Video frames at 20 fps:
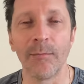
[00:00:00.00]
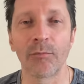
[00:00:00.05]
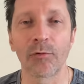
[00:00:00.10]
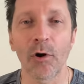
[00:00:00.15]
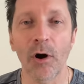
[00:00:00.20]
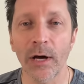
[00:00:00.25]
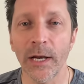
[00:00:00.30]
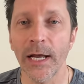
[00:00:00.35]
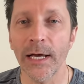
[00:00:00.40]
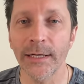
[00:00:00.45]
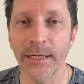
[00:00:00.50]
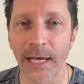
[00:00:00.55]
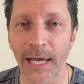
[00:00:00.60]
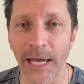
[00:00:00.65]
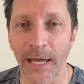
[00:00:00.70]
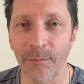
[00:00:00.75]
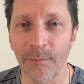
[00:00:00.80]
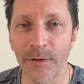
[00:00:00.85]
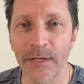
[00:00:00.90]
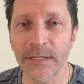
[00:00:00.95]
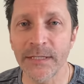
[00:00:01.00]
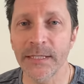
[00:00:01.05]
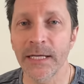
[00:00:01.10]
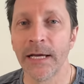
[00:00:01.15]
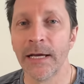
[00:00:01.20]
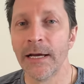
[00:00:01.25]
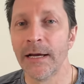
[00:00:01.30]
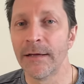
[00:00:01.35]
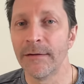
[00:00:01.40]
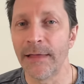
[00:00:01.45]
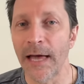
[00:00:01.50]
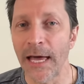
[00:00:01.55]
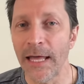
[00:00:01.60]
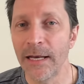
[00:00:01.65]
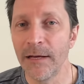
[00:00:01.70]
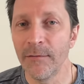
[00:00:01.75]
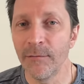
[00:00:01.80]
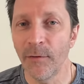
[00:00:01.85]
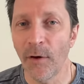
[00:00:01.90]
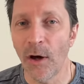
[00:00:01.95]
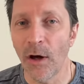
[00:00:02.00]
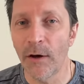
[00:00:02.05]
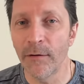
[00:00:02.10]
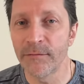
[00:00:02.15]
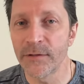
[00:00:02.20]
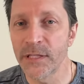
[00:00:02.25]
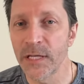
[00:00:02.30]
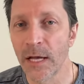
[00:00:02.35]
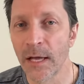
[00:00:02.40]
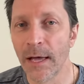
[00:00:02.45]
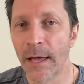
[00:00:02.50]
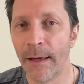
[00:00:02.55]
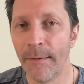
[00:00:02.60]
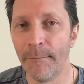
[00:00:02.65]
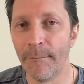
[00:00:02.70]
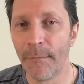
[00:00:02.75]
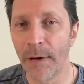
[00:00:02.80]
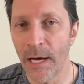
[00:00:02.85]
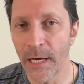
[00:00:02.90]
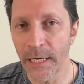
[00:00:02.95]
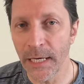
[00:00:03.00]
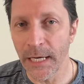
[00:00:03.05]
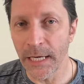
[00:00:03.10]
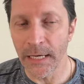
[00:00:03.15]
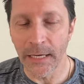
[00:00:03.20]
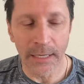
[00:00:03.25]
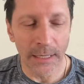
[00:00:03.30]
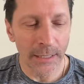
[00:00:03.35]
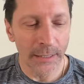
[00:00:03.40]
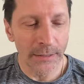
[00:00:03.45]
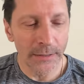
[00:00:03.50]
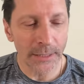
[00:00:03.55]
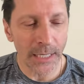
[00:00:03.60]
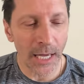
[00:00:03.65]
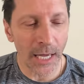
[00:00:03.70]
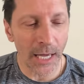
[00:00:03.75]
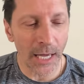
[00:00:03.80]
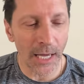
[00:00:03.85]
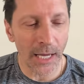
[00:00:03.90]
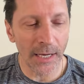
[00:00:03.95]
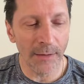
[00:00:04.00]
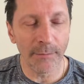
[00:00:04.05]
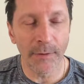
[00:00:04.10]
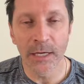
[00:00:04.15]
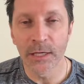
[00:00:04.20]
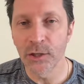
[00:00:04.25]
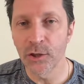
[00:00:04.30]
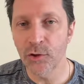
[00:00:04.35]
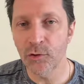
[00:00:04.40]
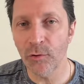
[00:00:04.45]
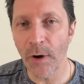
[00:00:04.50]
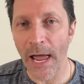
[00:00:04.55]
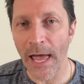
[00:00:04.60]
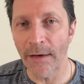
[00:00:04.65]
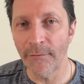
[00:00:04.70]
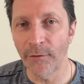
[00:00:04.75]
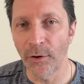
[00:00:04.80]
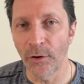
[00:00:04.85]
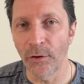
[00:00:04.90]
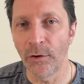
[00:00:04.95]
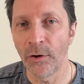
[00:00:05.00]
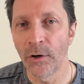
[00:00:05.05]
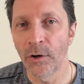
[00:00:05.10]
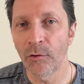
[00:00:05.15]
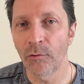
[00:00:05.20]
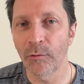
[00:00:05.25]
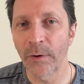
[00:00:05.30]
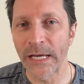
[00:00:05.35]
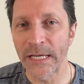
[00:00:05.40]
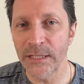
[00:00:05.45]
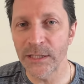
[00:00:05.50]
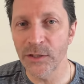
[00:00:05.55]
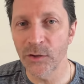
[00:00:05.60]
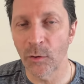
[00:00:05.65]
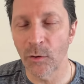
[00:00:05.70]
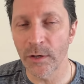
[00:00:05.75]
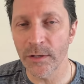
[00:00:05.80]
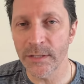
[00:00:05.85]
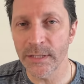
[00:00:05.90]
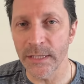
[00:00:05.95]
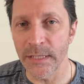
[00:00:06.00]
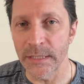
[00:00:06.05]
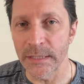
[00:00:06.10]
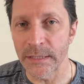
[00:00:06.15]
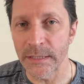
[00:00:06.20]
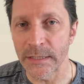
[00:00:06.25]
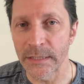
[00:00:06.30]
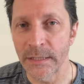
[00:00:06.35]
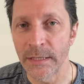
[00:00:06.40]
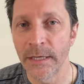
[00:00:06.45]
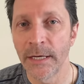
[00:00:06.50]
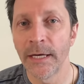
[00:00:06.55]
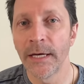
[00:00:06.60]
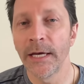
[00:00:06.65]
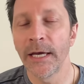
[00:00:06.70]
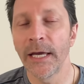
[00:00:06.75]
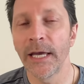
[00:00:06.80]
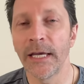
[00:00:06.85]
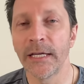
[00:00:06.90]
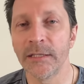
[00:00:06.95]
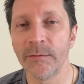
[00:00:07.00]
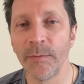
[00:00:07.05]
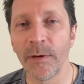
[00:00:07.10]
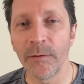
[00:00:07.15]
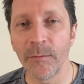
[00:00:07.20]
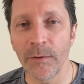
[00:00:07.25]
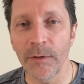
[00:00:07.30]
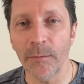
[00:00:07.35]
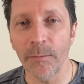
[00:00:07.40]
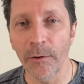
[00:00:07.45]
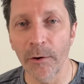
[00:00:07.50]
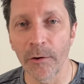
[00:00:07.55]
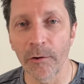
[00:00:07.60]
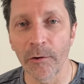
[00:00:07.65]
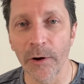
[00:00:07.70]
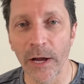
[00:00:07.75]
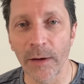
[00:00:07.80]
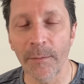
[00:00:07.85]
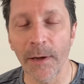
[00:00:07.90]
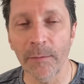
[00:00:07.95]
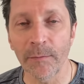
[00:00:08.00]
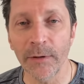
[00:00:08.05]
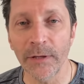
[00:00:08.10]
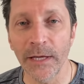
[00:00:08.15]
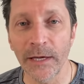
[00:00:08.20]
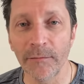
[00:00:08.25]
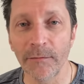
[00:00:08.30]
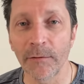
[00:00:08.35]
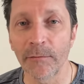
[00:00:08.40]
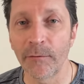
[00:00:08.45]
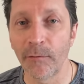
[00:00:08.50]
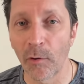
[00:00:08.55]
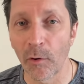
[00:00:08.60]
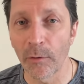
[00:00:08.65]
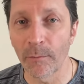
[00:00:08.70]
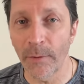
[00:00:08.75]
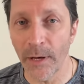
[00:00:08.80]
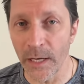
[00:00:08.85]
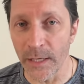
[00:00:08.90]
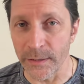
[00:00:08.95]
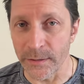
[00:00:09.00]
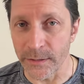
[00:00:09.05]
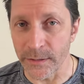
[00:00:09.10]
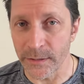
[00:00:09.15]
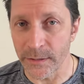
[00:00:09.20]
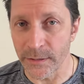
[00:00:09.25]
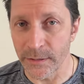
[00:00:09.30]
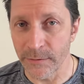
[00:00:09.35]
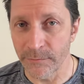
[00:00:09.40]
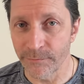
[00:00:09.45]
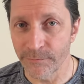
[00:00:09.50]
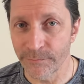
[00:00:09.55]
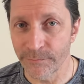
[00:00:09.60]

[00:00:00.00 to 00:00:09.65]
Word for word: Brought on campus, that involves money, time, travel, resources. He has been with the program, I believe, for four months.